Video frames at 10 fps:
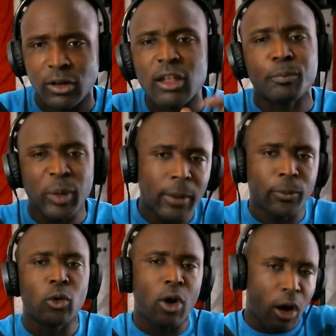These
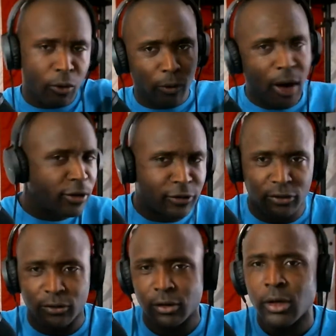people are
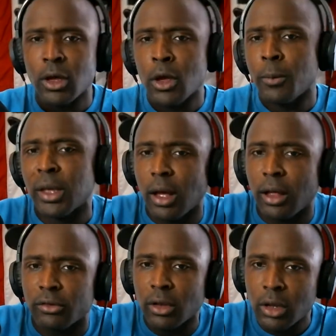racist
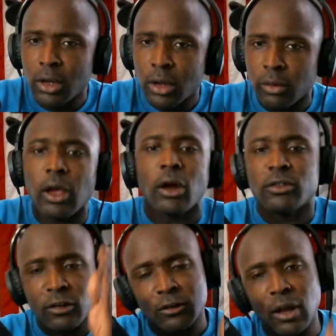because they are
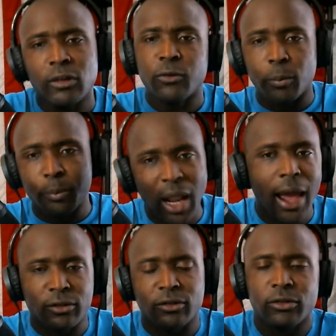successful
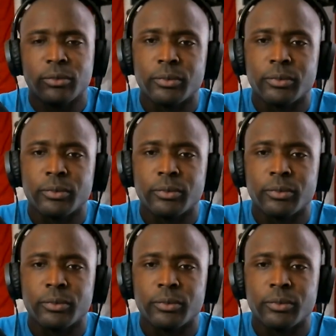blacks.